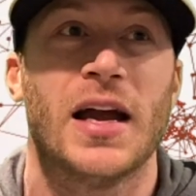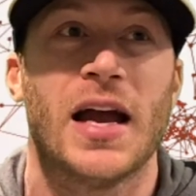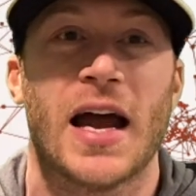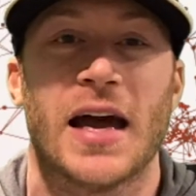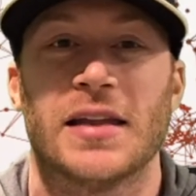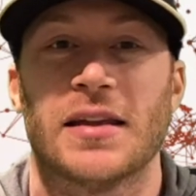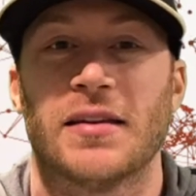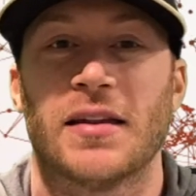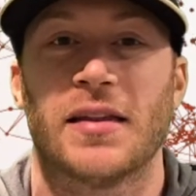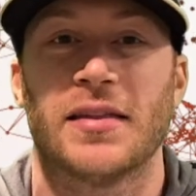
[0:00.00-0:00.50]

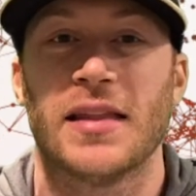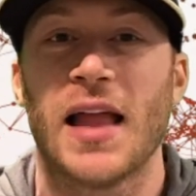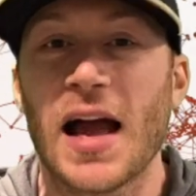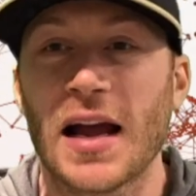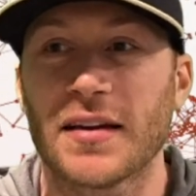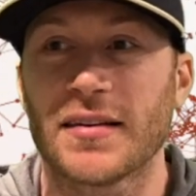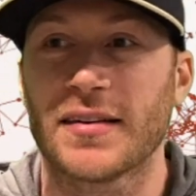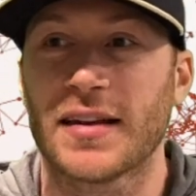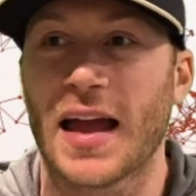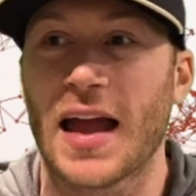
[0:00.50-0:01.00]
And then the
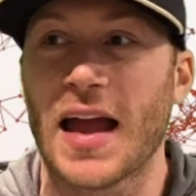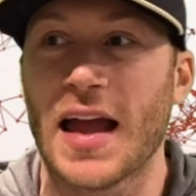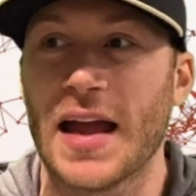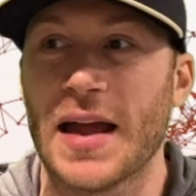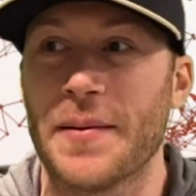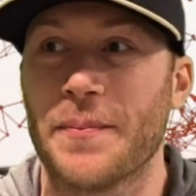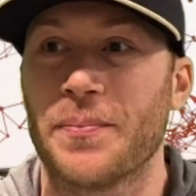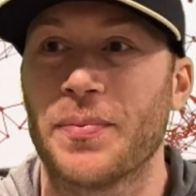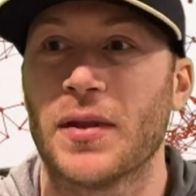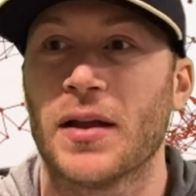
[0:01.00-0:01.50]
next
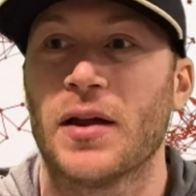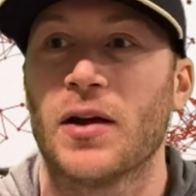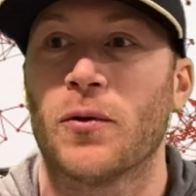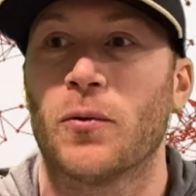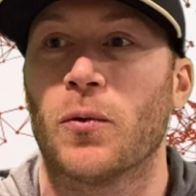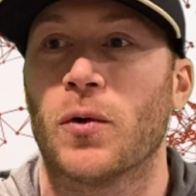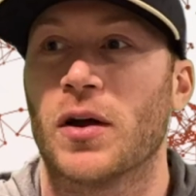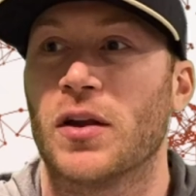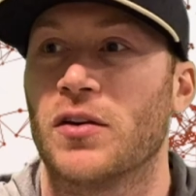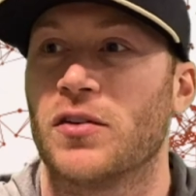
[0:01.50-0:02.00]
game
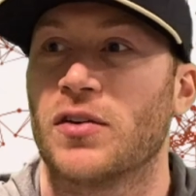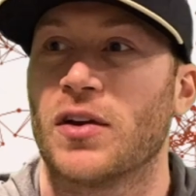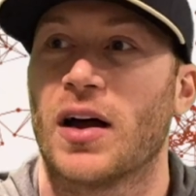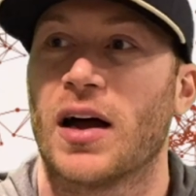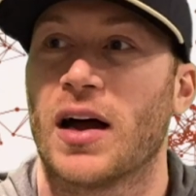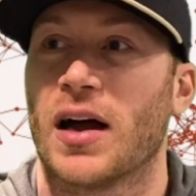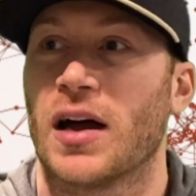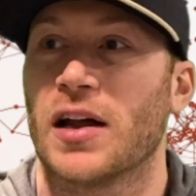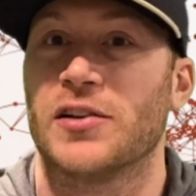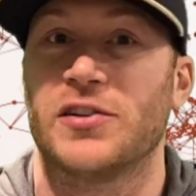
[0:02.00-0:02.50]
was
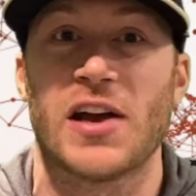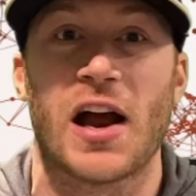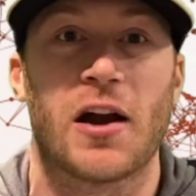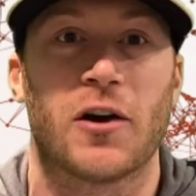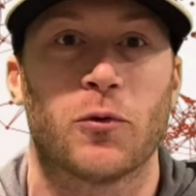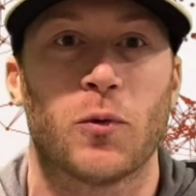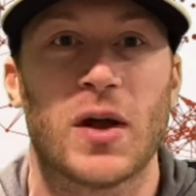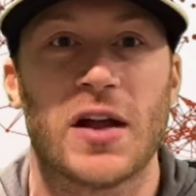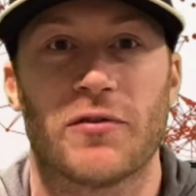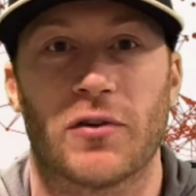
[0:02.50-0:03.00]

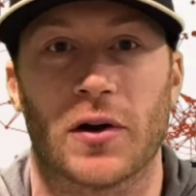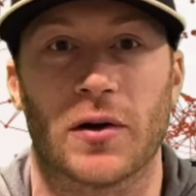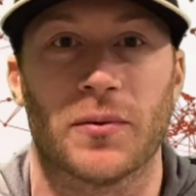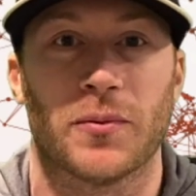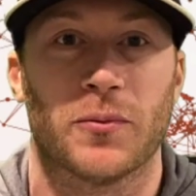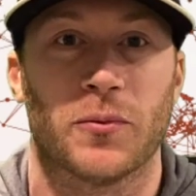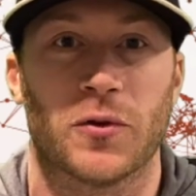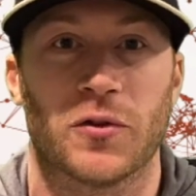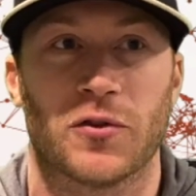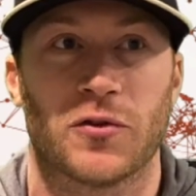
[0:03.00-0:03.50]
Jared Weaver
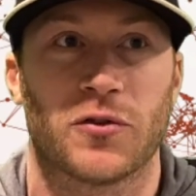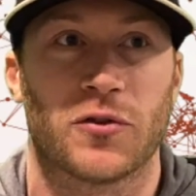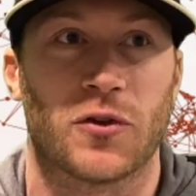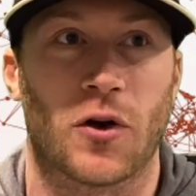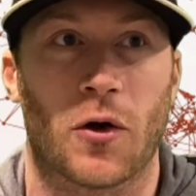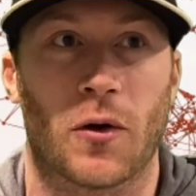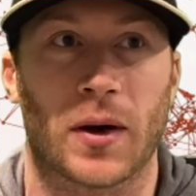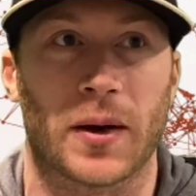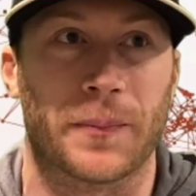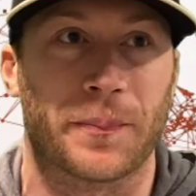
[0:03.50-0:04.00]
was
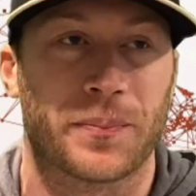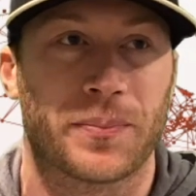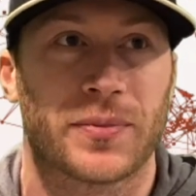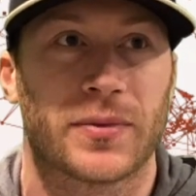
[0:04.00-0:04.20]
throwing.